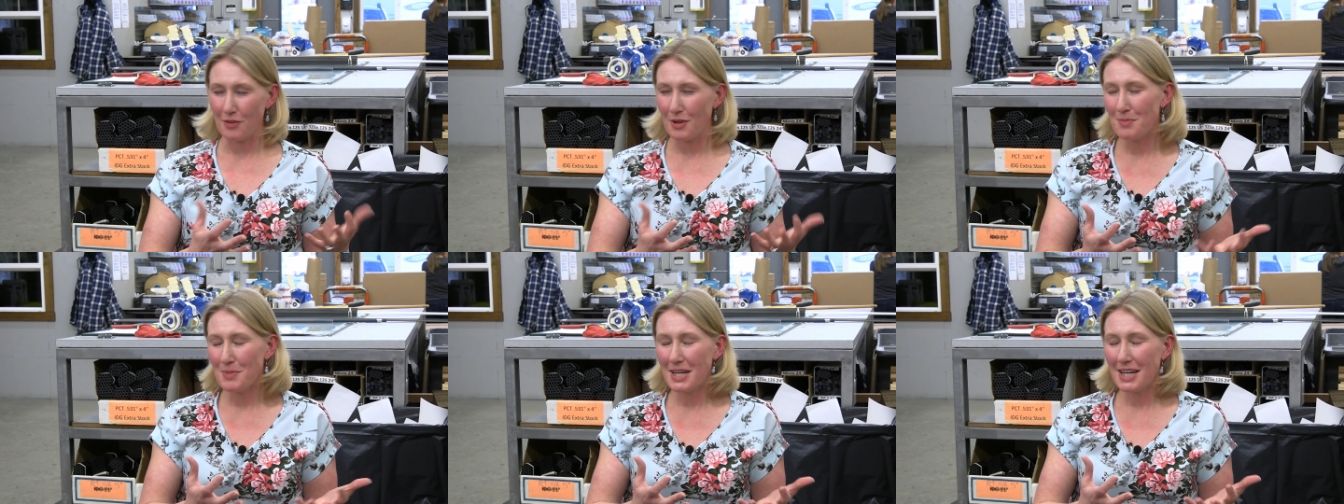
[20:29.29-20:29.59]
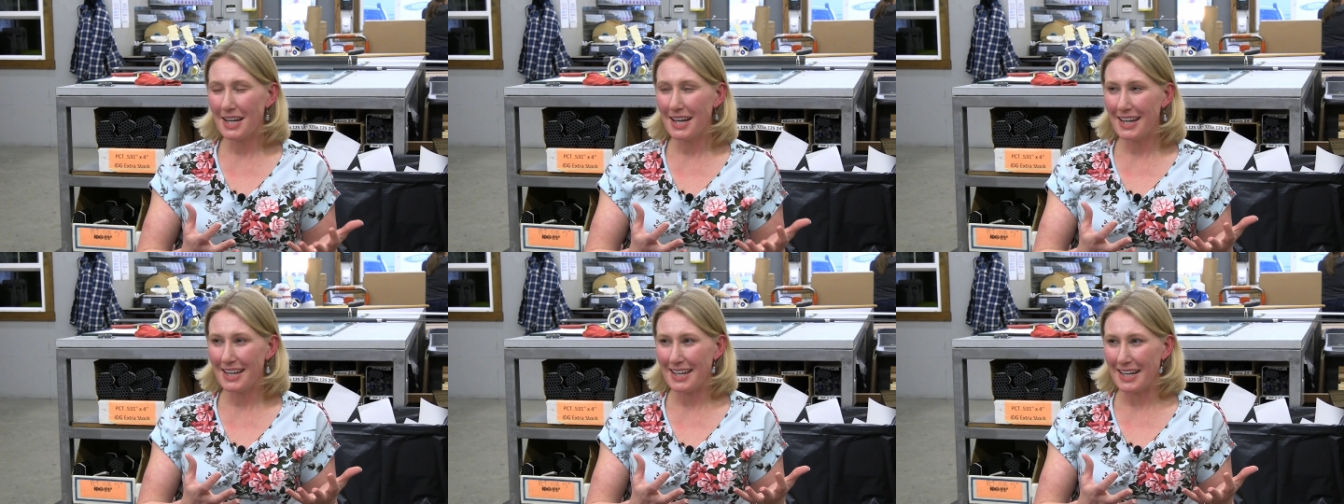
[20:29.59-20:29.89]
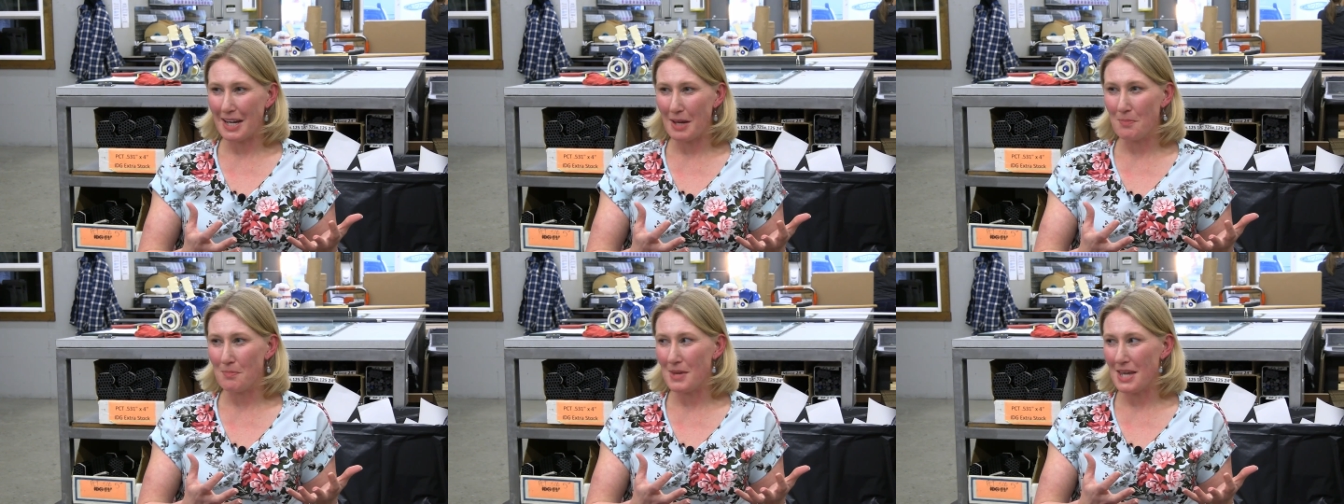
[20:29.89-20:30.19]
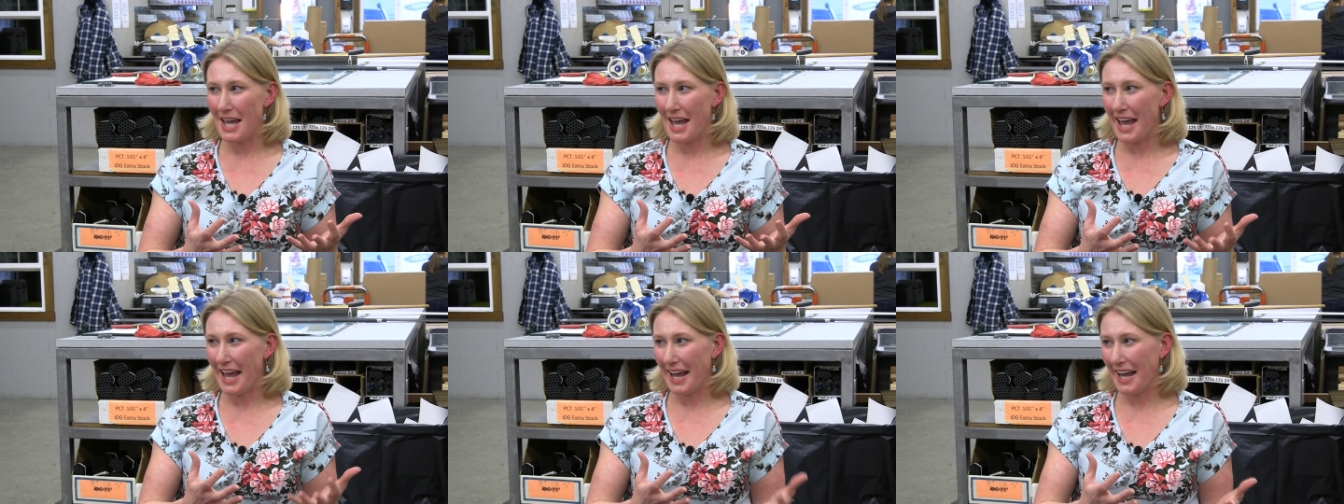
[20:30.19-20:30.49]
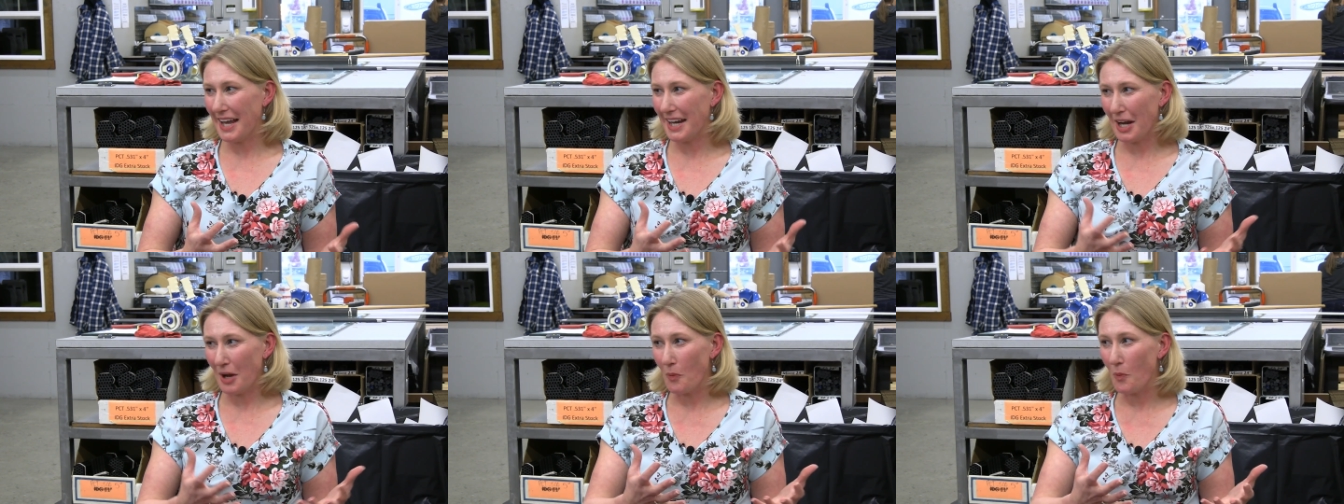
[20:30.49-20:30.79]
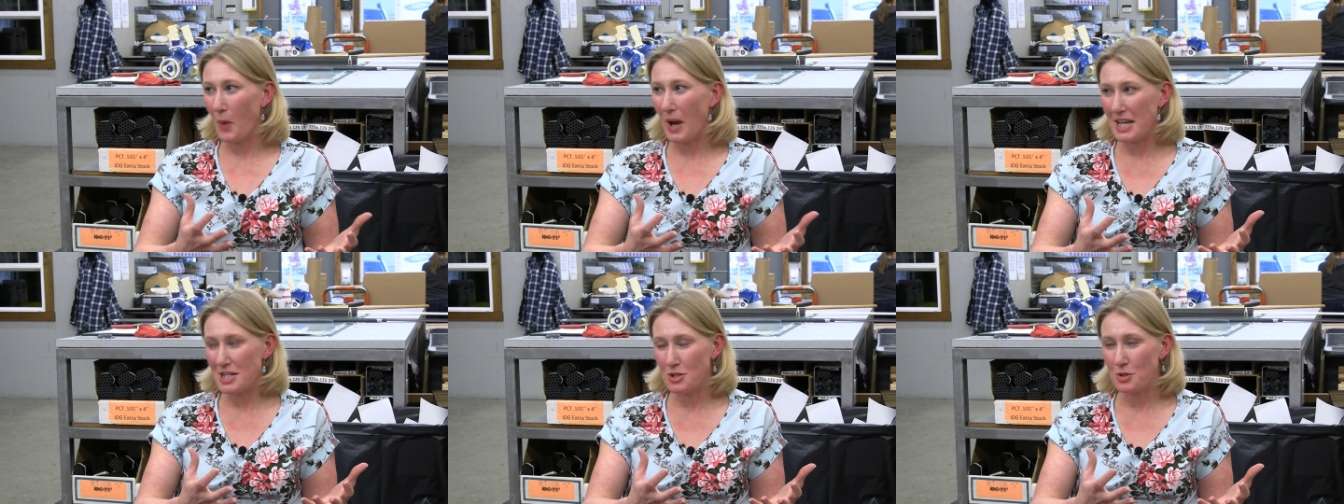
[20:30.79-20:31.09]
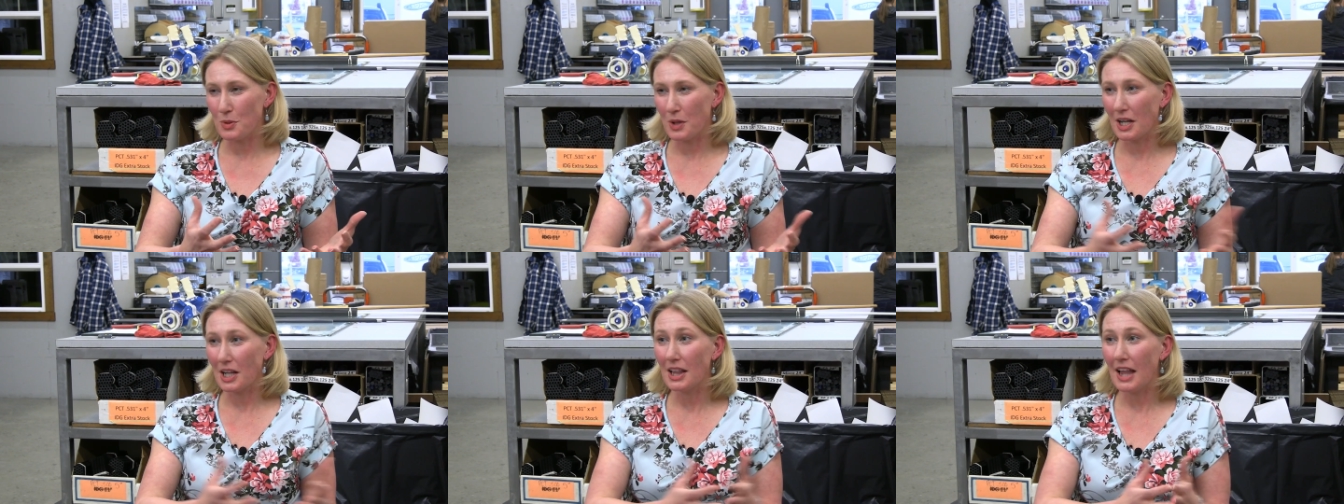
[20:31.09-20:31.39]
I mean, I had an MBA and I went to
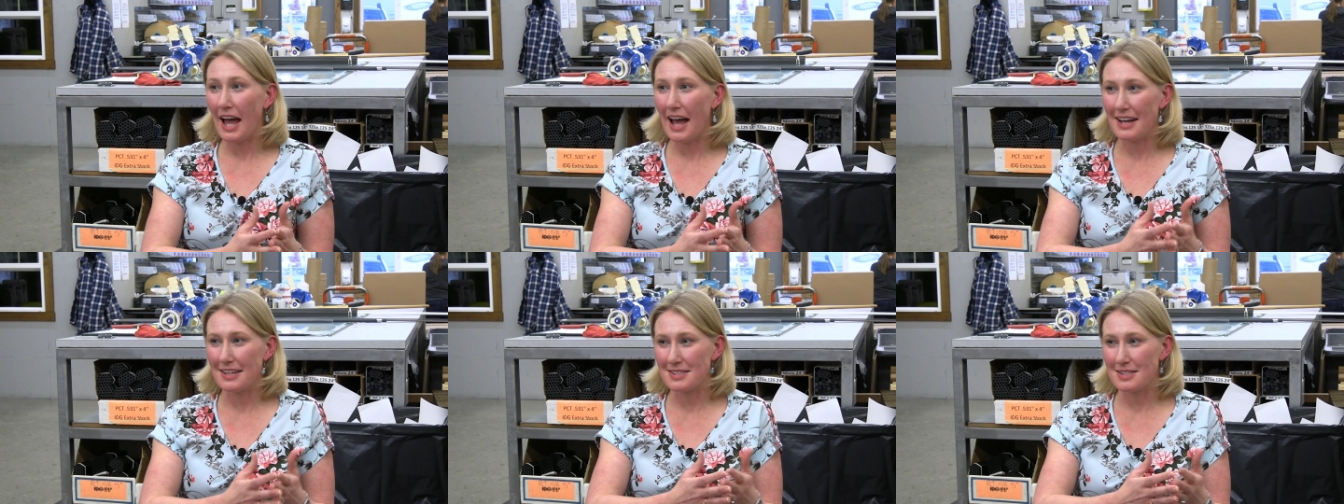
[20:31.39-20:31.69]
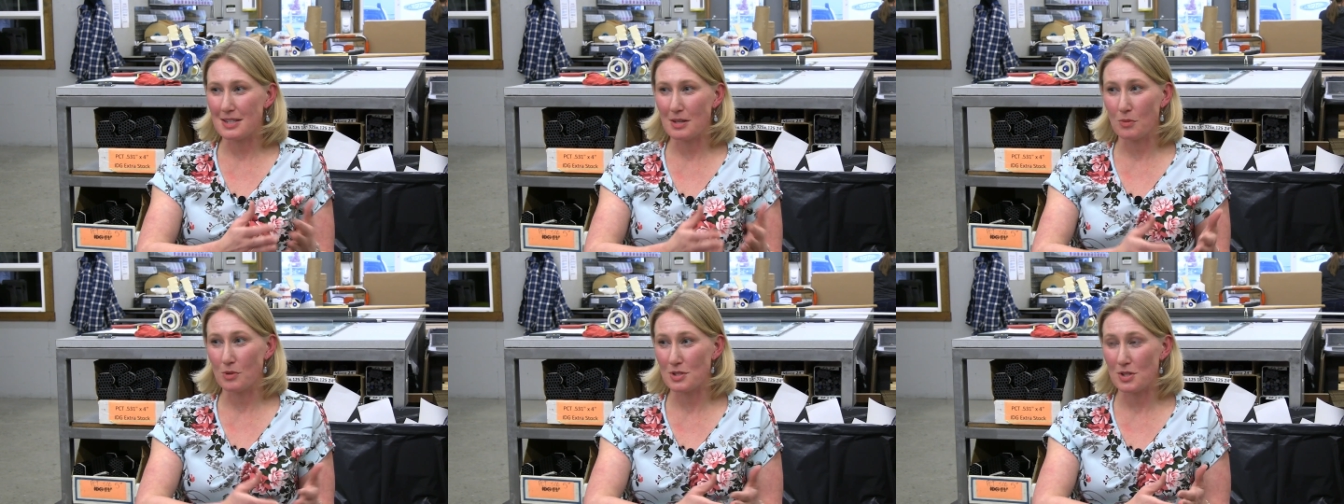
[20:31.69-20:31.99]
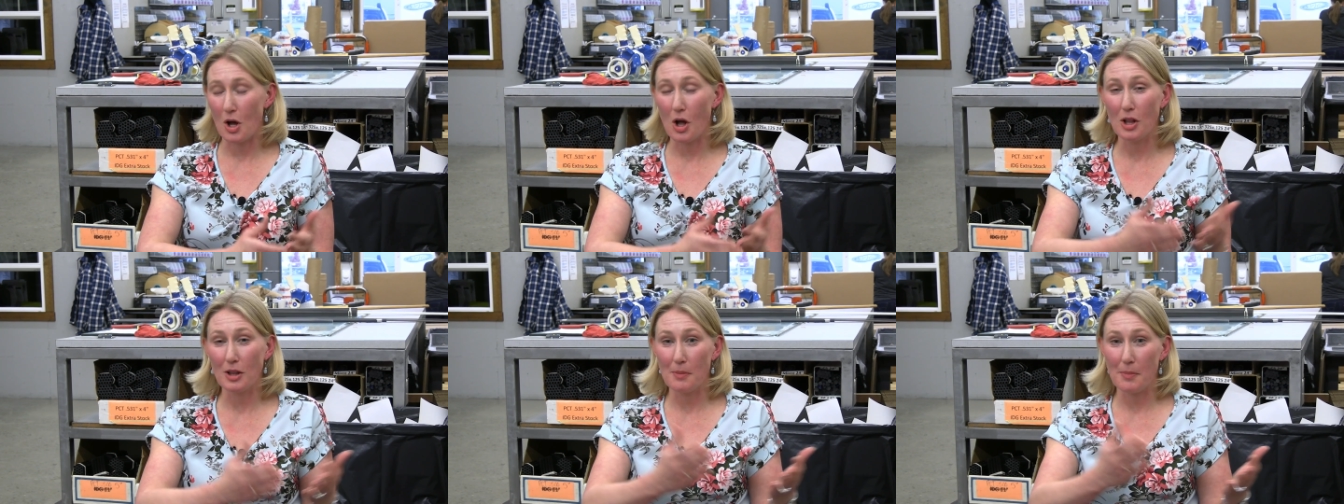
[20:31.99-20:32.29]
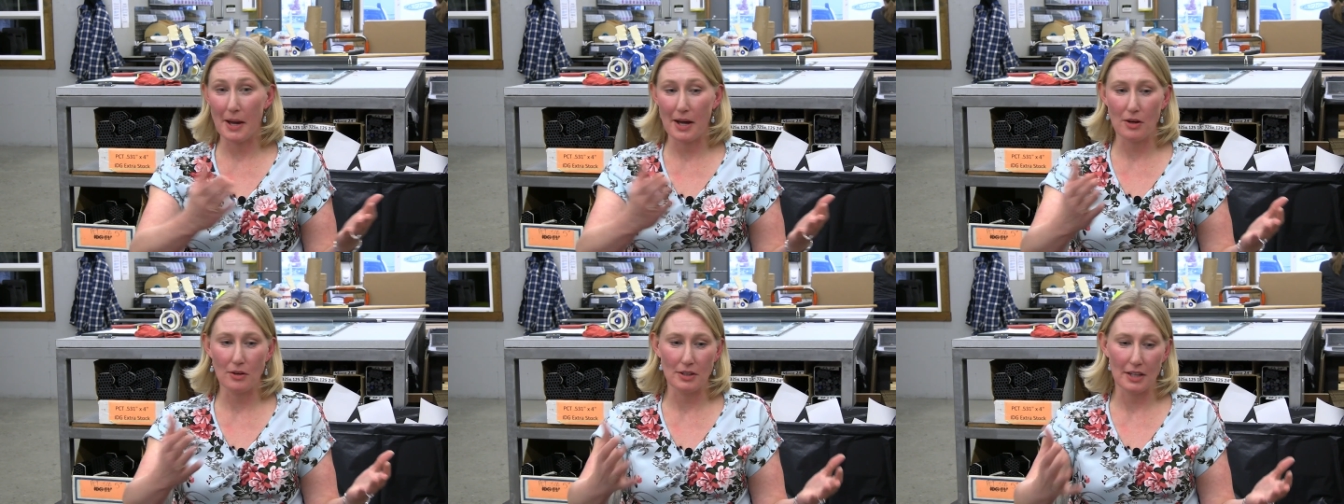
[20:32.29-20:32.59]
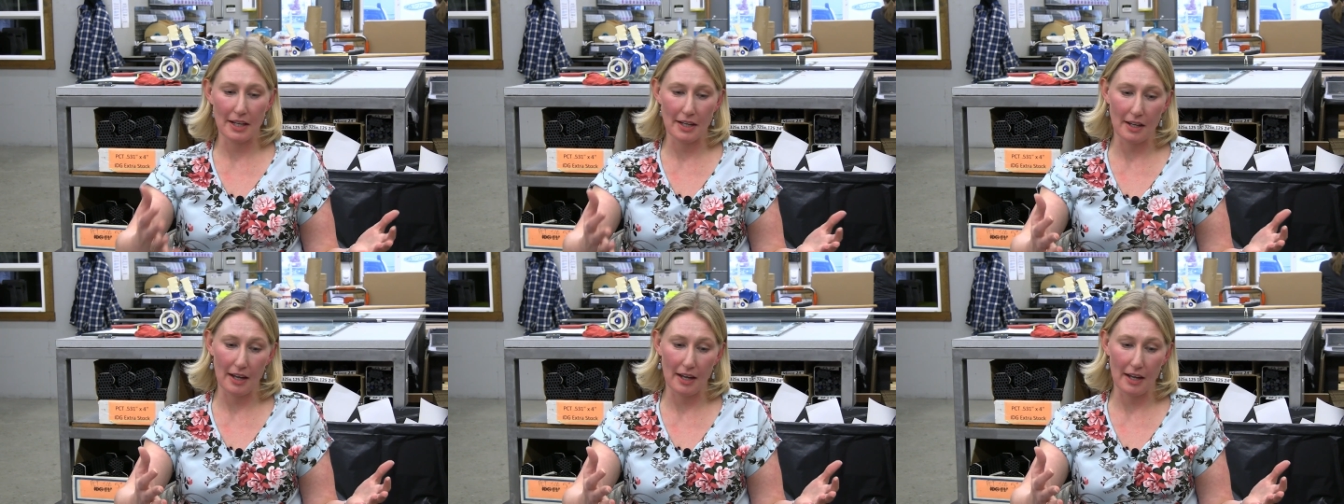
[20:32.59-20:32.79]
a class that was all about like,